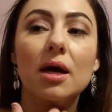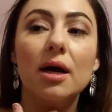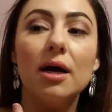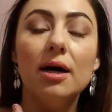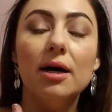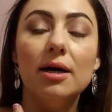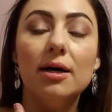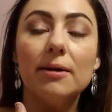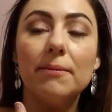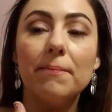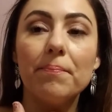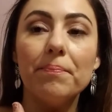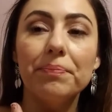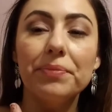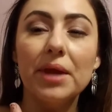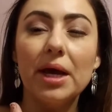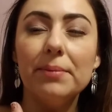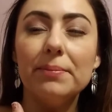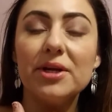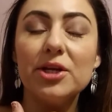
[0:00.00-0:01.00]

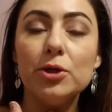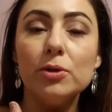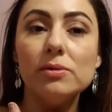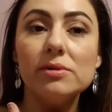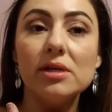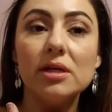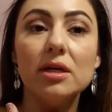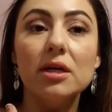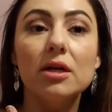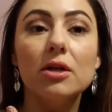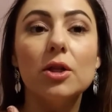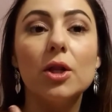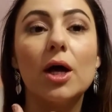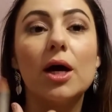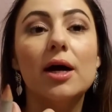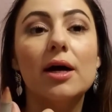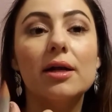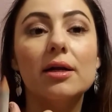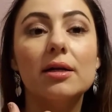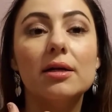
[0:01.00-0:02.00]
I've been using it a
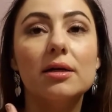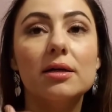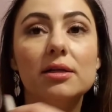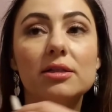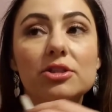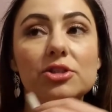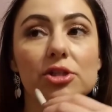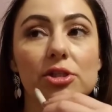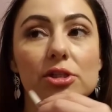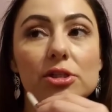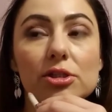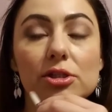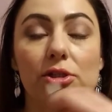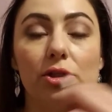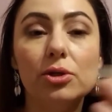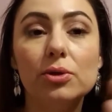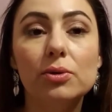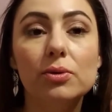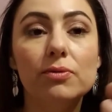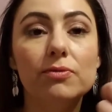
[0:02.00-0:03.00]
lot just
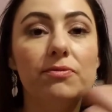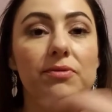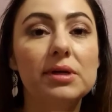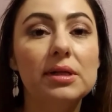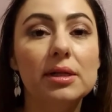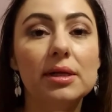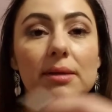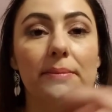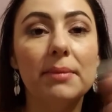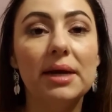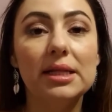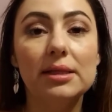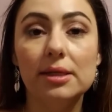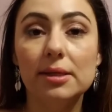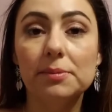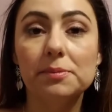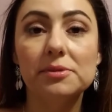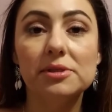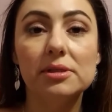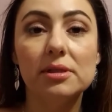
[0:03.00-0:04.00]
to fill in my
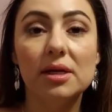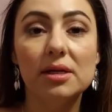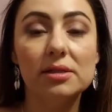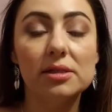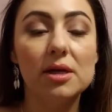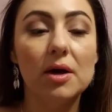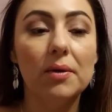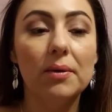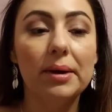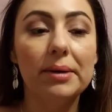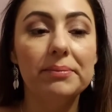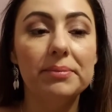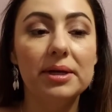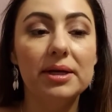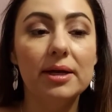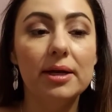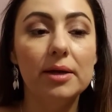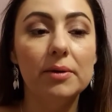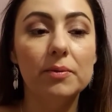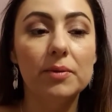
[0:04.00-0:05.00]
lips. That's how I've been
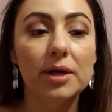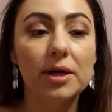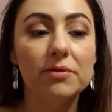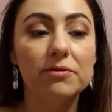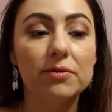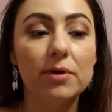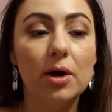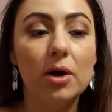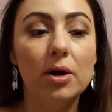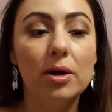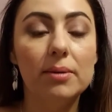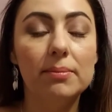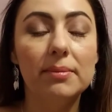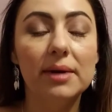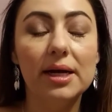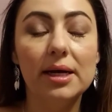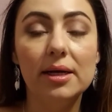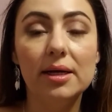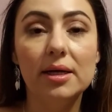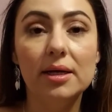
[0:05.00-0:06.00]
getting rid of all
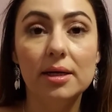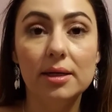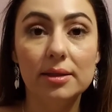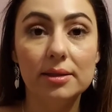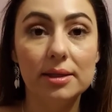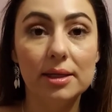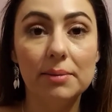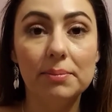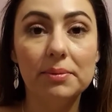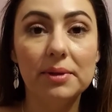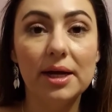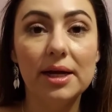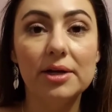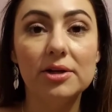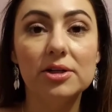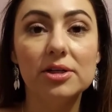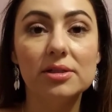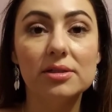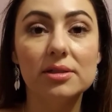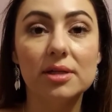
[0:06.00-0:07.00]
my lip
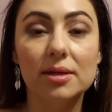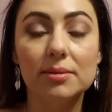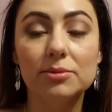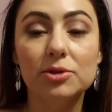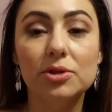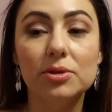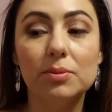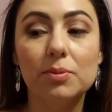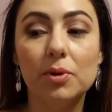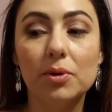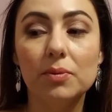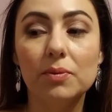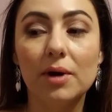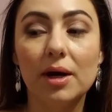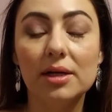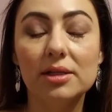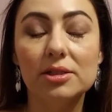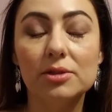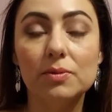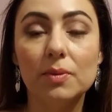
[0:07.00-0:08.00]
liners, and I'm to the point where
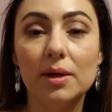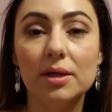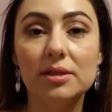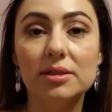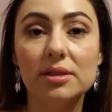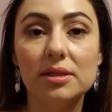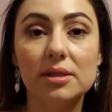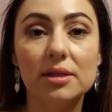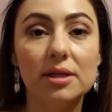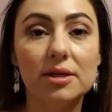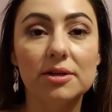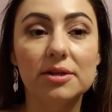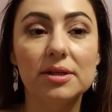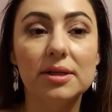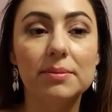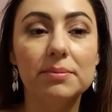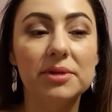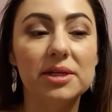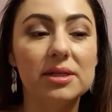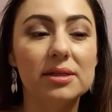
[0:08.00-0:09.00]
I just want to declutter
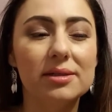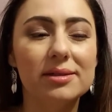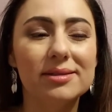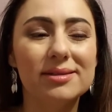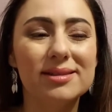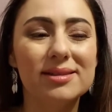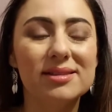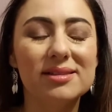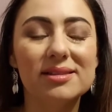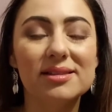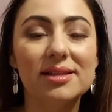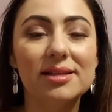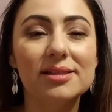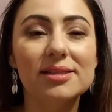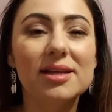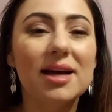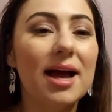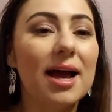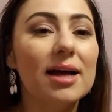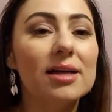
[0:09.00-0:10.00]
them because it's
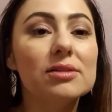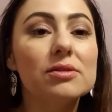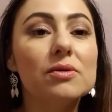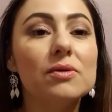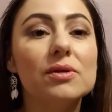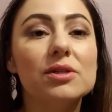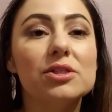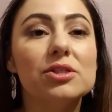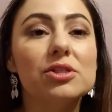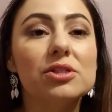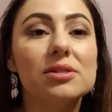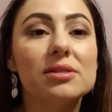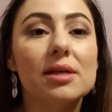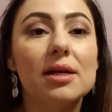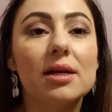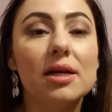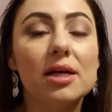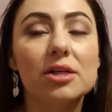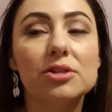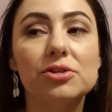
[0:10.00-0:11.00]
a hassle. It's just
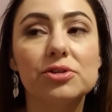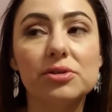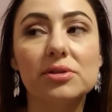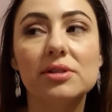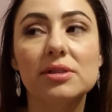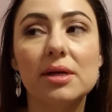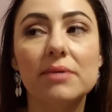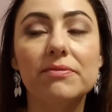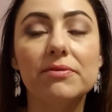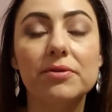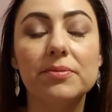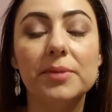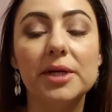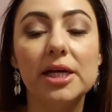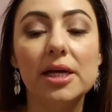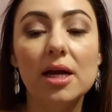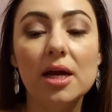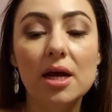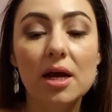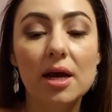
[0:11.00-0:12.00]
an extra step for
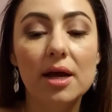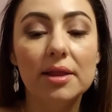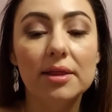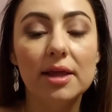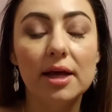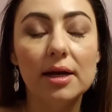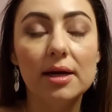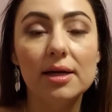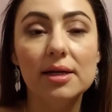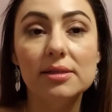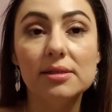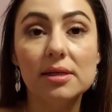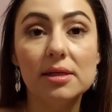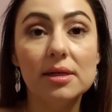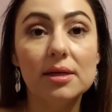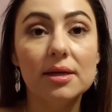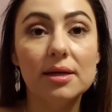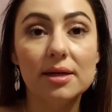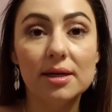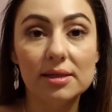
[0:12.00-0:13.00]
me that
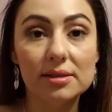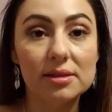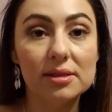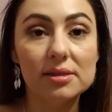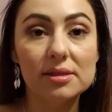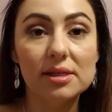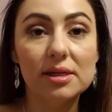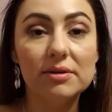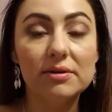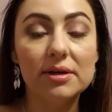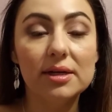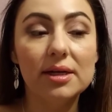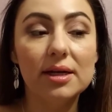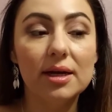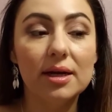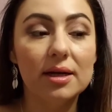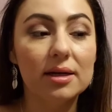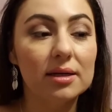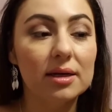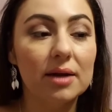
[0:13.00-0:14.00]
isn't necessary,
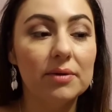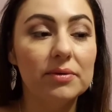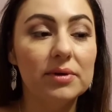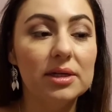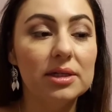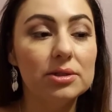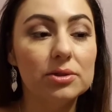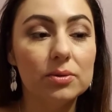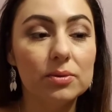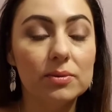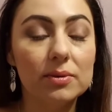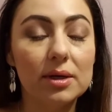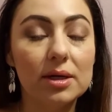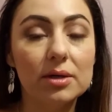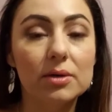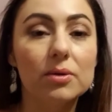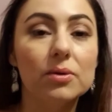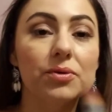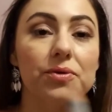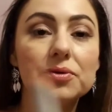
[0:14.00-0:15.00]
and I really don't want to
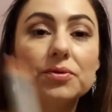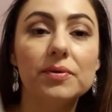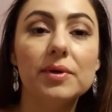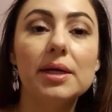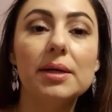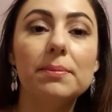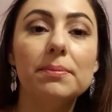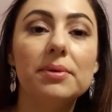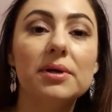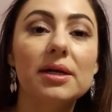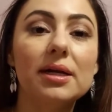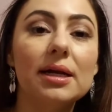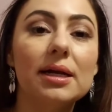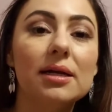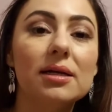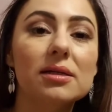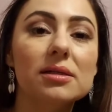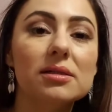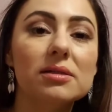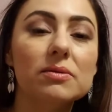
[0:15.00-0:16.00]
go through it. But it
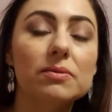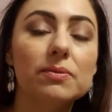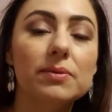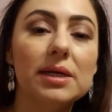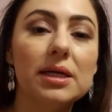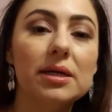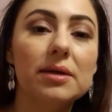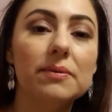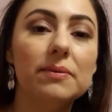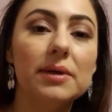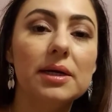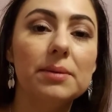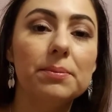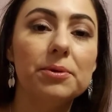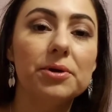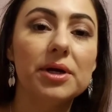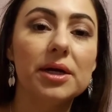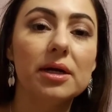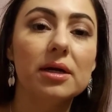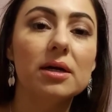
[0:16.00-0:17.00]
is a really, really
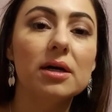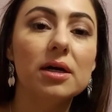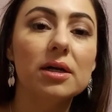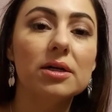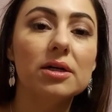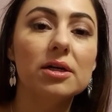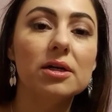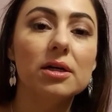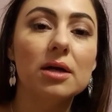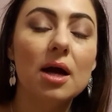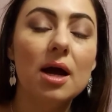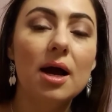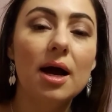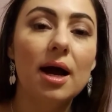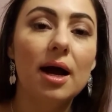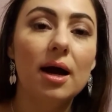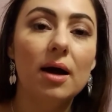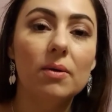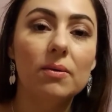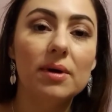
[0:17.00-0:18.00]
pretty color.
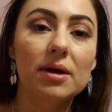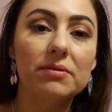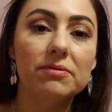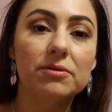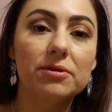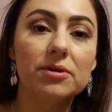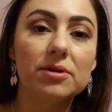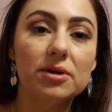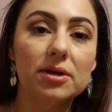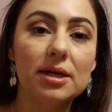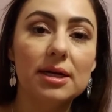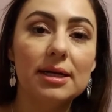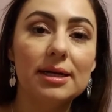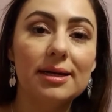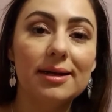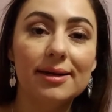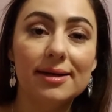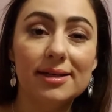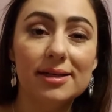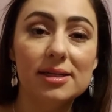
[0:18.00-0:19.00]
However,
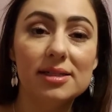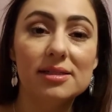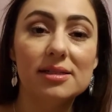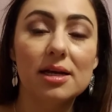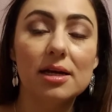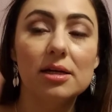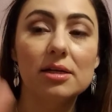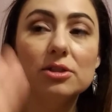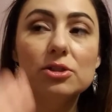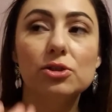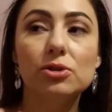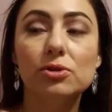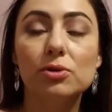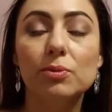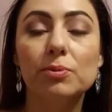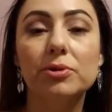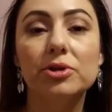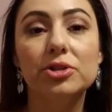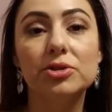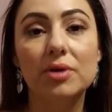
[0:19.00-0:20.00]
it is
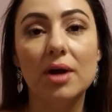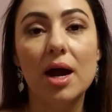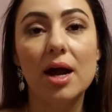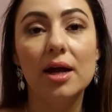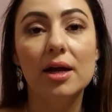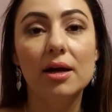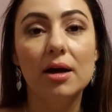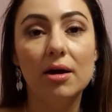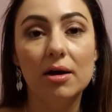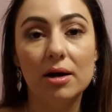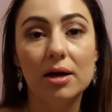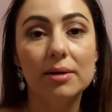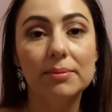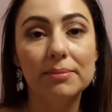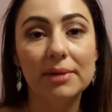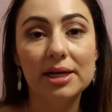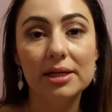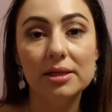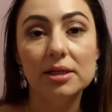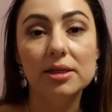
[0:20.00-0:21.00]
super dry on
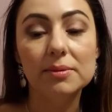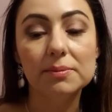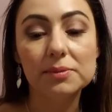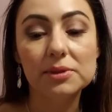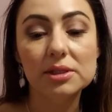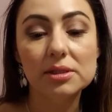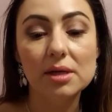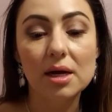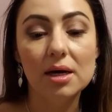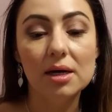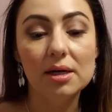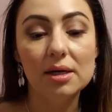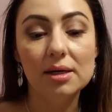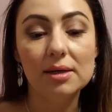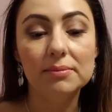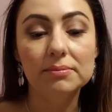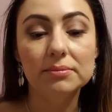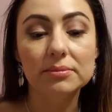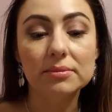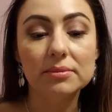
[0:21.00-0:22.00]
my lips.
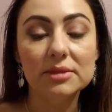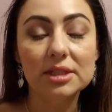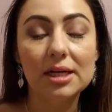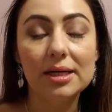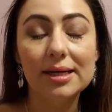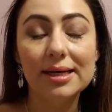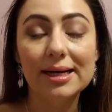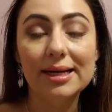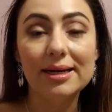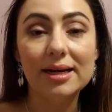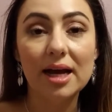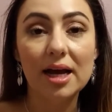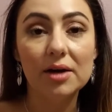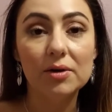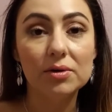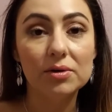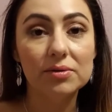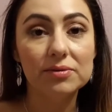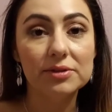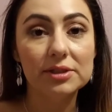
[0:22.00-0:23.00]
Again, I don't
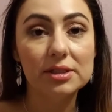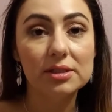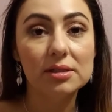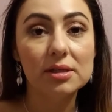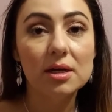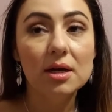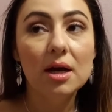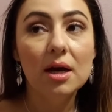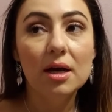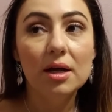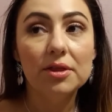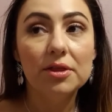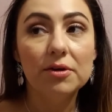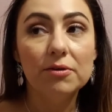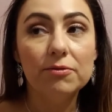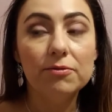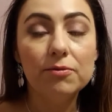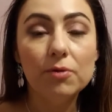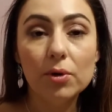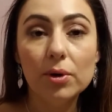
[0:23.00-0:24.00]
know if it's the
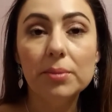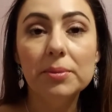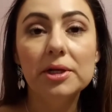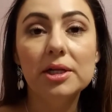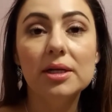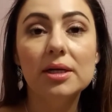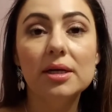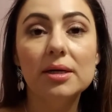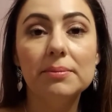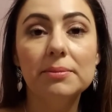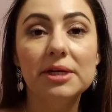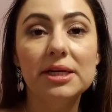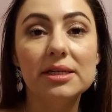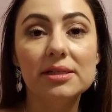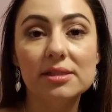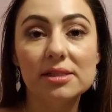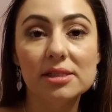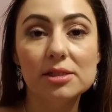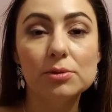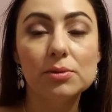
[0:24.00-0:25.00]
formula,
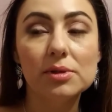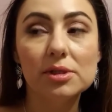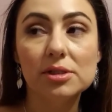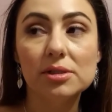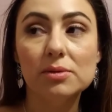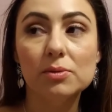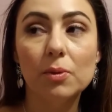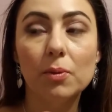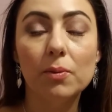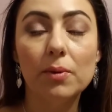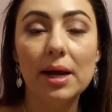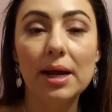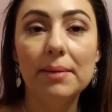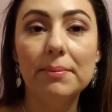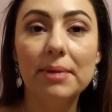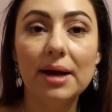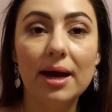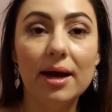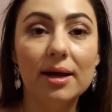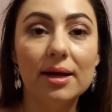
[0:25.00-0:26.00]
because this was way
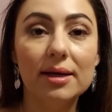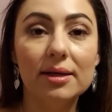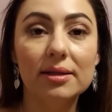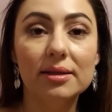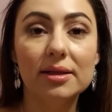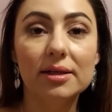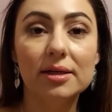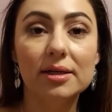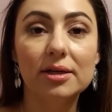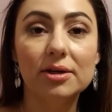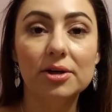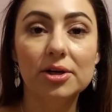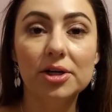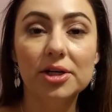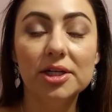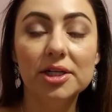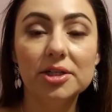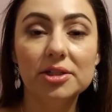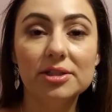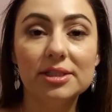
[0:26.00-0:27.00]
back in the
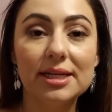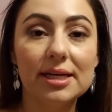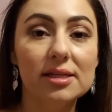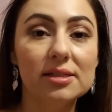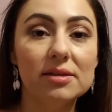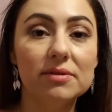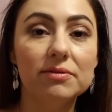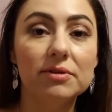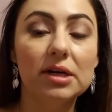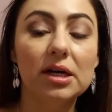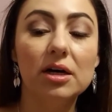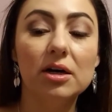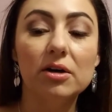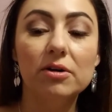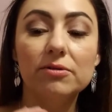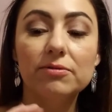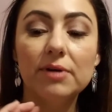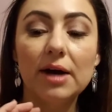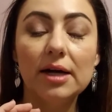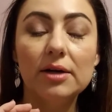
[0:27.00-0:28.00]
earlier days of
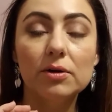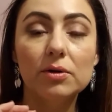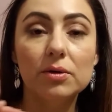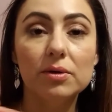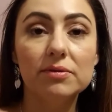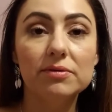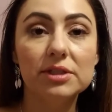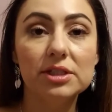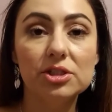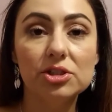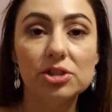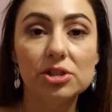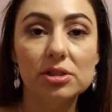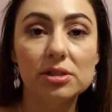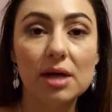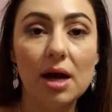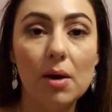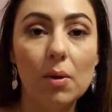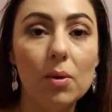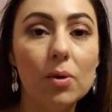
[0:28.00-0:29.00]
e.l.f. I don't know if it's just
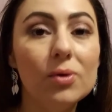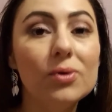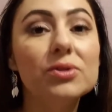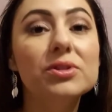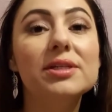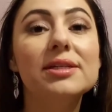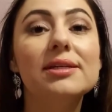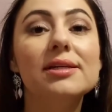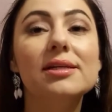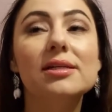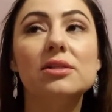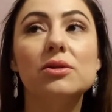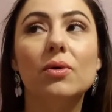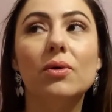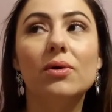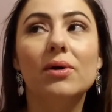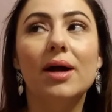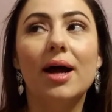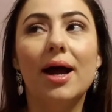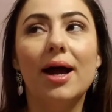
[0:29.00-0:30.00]
how old it is,
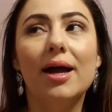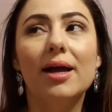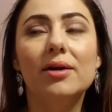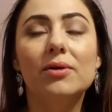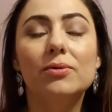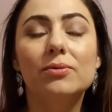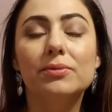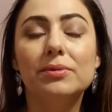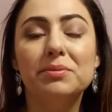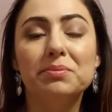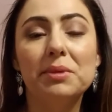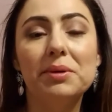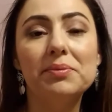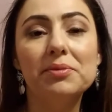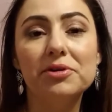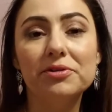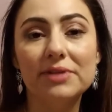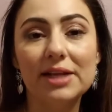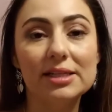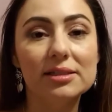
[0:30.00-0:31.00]
or I don't remember
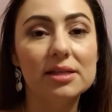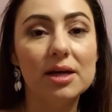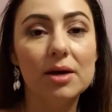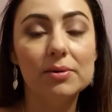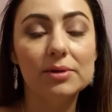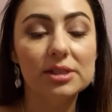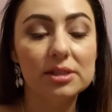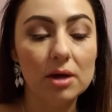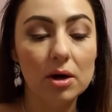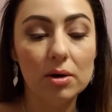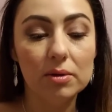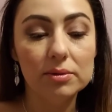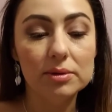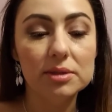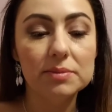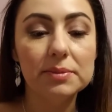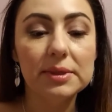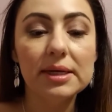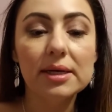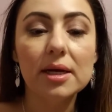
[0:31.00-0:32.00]
if that's how it's always
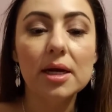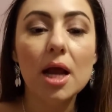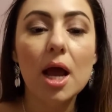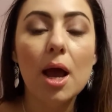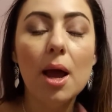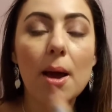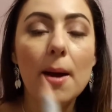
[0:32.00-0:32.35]
been.